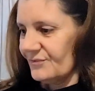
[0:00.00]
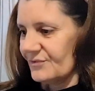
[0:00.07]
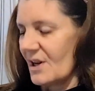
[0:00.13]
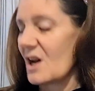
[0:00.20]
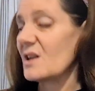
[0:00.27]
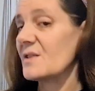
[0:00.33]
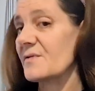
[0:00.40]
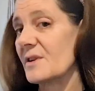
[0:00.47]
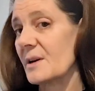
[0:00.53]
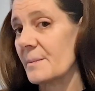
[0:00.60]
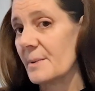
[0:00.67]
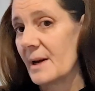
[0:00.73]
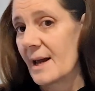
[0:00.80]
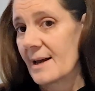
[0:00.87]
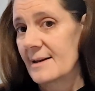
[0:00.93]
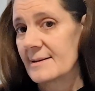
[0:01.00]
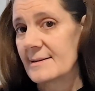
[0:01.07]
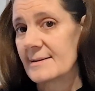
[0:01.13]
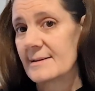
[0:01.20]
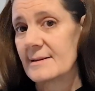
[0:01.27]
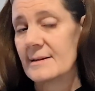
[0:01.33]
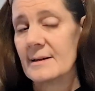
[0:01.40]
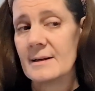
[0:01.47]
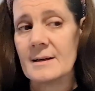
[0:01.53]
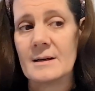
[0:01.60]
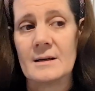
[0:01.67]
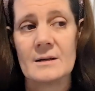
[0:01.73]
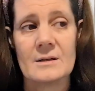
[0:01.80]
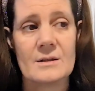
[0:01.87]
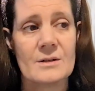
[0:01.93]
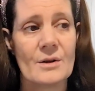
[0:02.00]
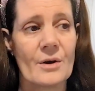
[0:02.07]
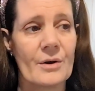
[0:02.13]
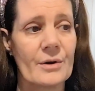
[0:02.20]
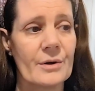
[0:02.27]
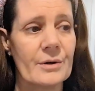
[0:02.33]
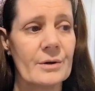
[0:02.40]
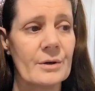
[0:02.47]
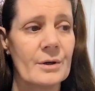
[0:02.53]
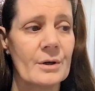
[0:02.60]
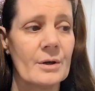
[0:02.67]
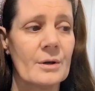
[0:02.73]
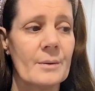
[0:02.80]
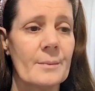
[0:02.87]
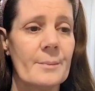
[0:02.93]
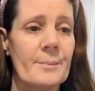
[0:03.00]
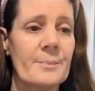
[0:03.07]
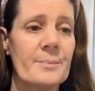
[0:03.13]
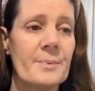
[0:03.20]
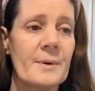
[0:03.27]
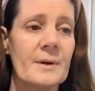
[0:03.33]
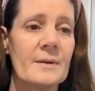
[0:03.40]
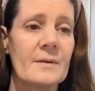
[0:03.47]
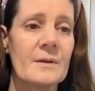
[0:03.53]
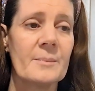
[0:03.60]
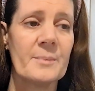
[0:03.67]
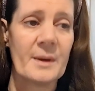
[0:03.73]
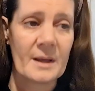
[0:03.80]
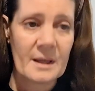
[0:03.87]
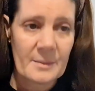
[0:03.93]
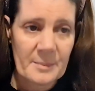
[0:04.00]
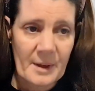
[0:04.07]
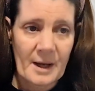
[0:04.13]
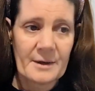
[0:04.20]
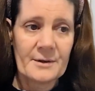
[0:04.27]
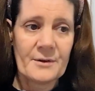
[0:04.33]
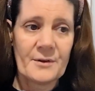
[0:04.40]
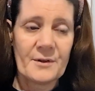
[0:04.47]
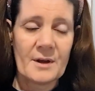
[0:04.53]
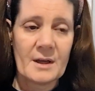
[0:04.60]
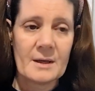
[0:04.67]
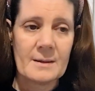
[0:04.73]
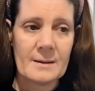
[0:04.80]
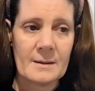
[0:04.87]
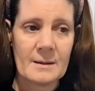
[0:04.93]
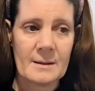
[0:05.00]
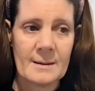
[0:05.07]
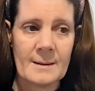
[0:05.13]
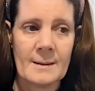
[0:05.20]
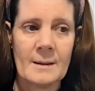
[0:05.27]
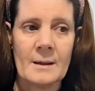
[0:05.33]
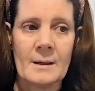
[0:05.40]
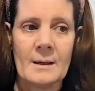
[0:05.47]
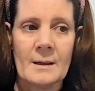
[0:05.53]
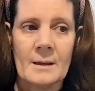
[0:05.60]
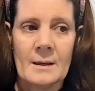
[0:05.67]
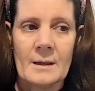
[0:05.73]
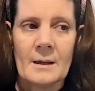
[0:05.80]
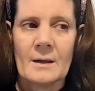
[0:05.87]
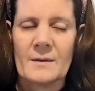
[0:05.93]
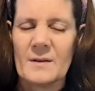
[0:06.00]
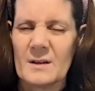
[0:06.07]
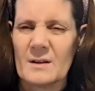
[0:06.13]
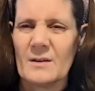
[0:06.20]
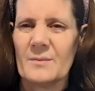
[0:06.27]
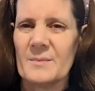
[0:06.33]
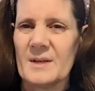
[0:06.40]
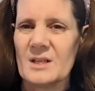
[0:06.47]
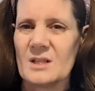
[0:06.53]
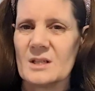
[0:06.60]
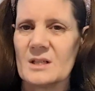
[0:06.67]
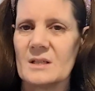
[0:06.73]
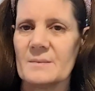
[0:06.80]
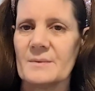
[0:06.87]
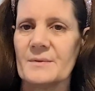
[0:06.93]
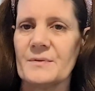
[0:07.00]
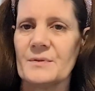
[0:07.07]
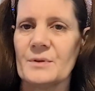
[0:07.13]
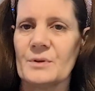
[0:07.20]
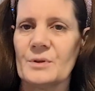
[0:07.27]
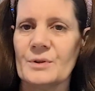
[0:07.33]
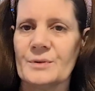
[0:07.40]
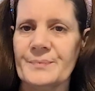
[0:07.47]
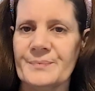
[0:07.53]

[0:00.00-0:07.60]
I was very blessed. So, but the belly button thing, I think I've mentioned it before.